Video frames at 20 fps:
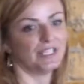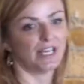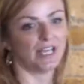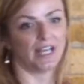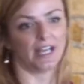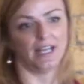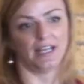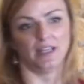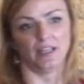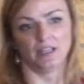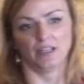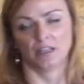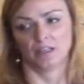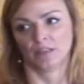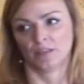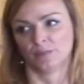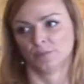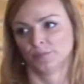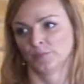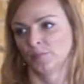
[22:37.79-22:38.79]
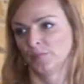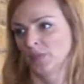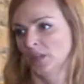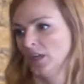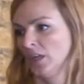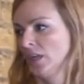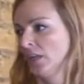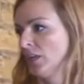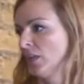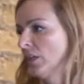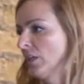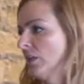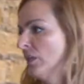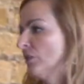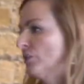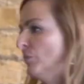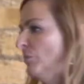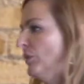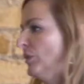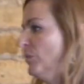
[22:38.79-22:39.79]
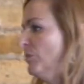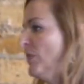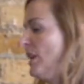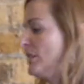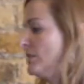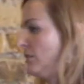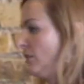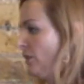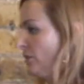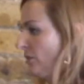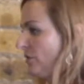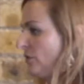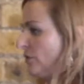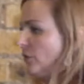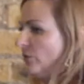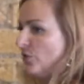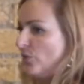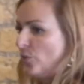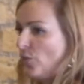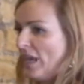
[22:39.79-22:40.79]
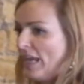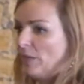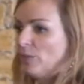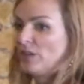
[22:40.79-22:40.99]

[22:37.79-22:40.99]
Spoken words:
day to build muscles, to lose weight,